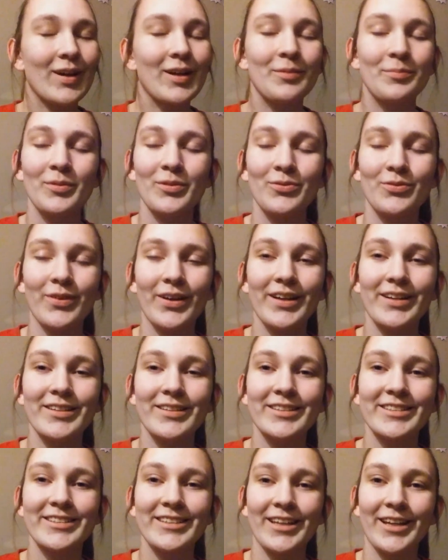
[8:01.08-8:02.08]
I'm afraid
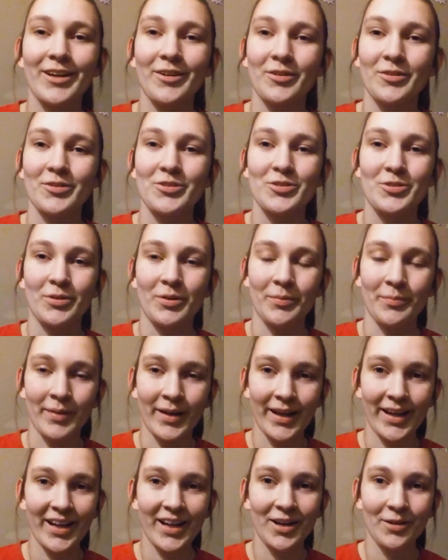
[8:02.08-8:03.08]
to see how short my
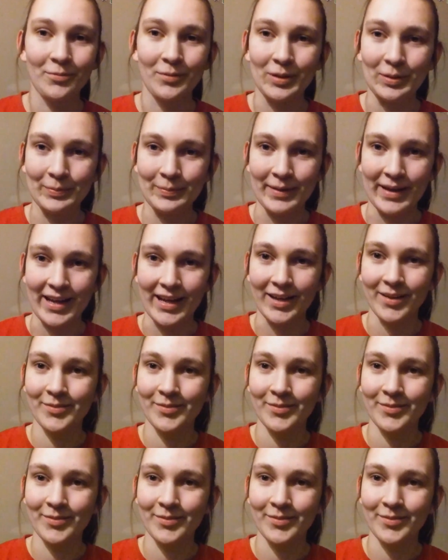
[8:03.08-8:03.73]
hair will be